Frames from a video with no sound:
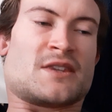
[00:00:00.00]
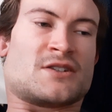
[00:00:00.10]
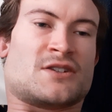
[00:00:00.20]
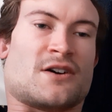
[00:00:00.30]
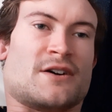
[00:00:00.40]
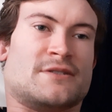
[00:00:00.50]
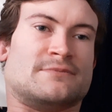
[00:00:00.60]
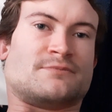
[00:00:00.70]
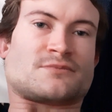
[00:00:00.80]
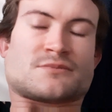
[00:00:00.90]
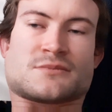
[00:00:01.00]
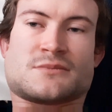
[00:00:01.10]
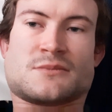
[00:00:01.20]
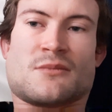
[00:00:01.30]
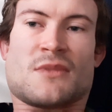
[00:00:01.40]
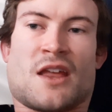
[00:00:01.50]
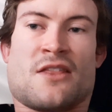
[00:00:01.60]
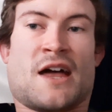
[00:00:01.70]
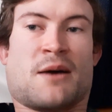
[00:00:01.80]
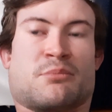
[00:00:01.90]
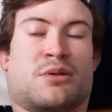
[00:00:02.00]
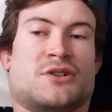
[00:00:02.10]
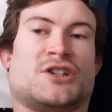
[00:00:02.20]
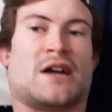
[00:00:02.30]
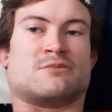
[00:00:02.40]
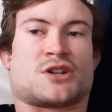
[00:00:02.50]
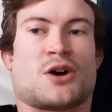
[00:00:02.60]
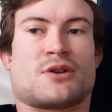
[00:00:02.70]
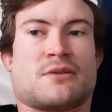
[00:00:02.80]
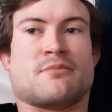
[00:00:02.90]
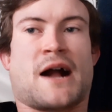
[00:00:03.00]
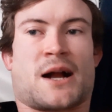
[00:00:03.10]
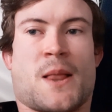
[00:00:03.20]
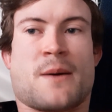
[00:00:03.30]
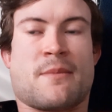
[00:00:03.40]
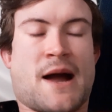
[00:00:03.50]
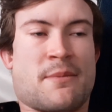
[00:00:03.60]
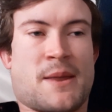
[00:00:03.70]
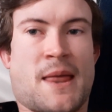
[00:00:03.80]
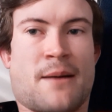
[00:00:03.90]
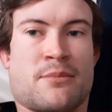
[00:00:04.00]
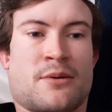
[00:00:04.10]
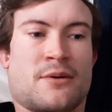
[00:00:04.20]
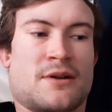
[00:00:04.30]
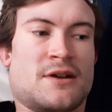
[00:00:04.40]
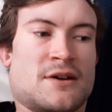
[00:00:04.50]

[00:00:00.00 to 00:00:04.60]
so that put James Golding back on the map, and that put